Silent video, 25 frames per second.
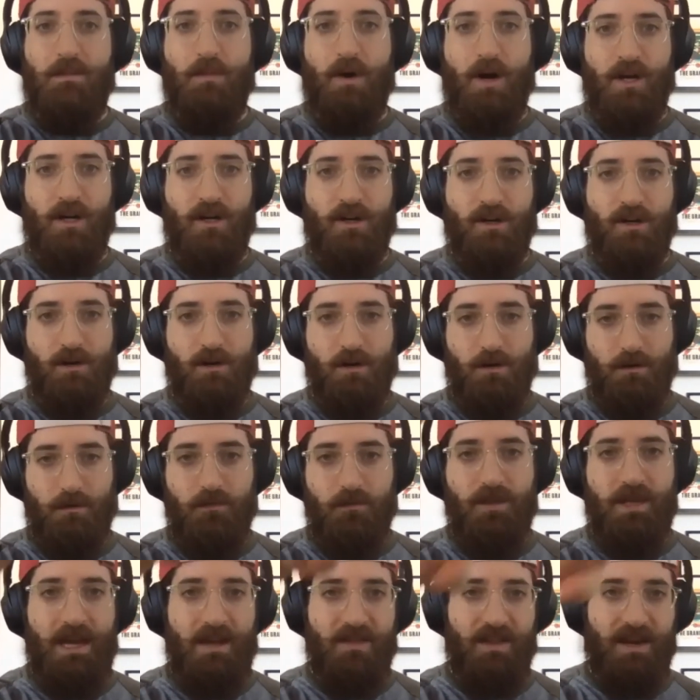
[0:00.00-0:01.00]
monitor.
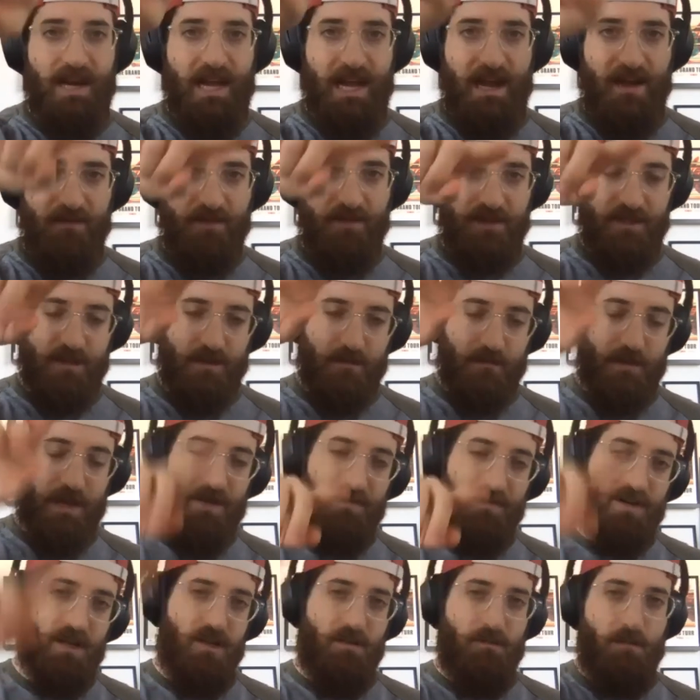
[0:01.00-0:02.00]
Yeah, that I have. I have
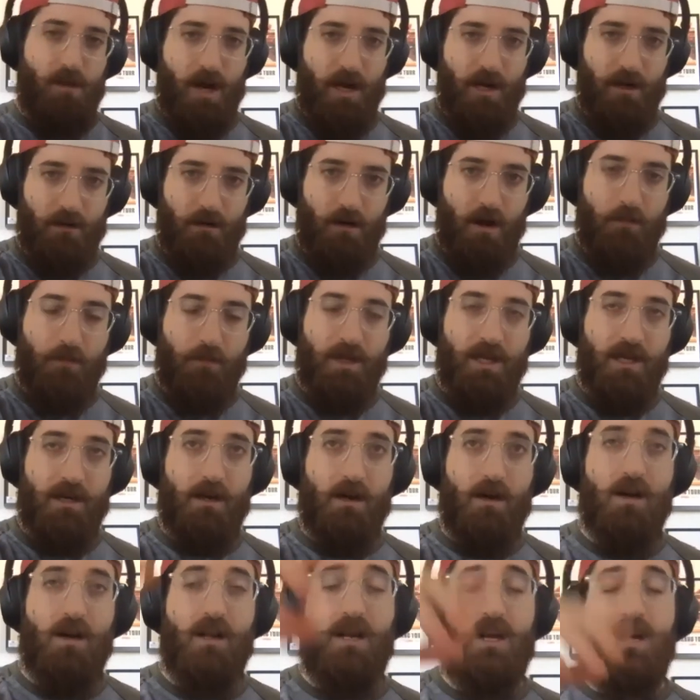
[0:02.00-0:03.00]
another monitor up
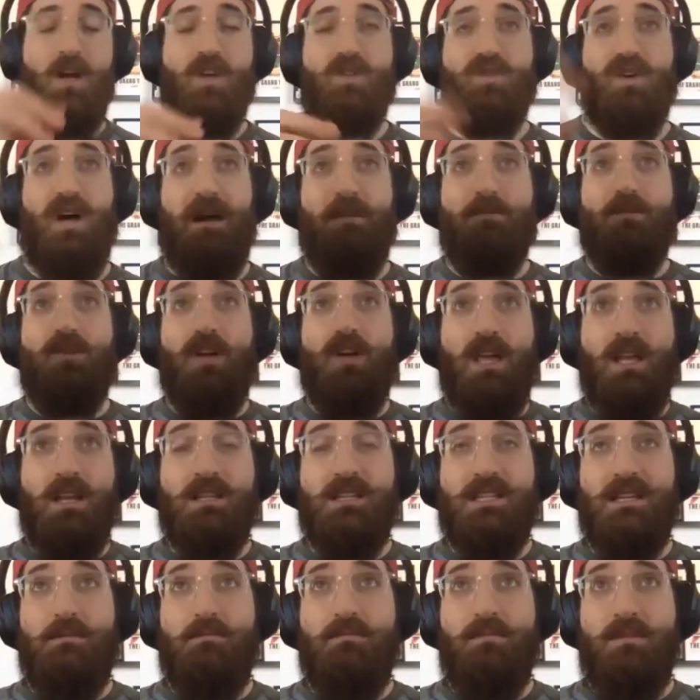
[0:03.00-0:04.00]
here. So I'm looking at
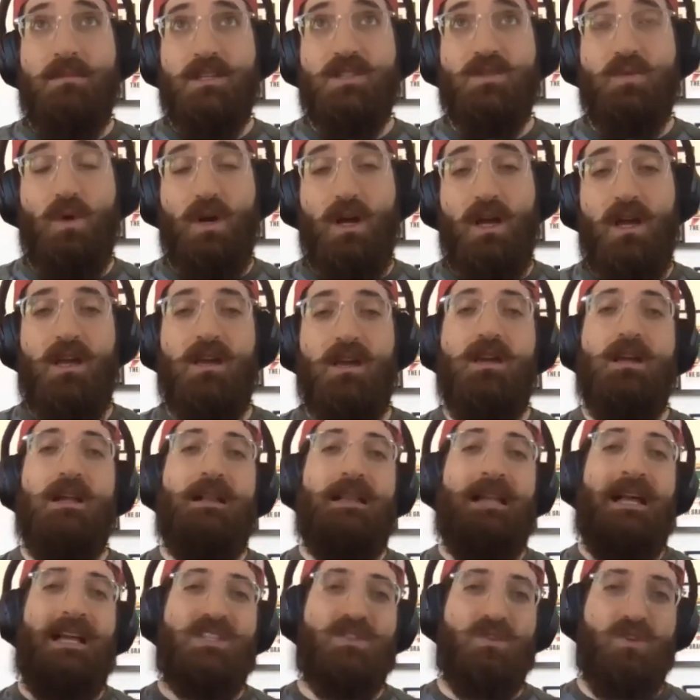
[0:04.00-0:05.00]
them this way.
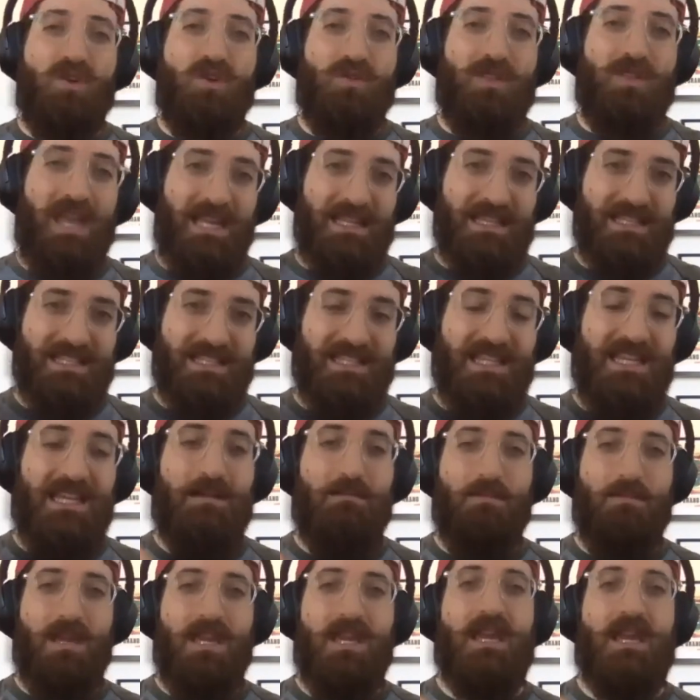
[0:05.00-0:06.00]
And so they can see
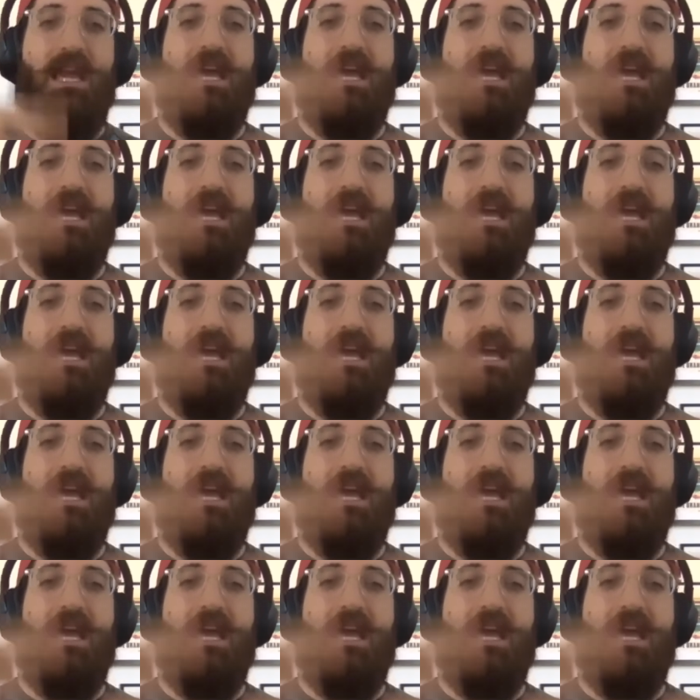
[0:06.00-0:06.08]
me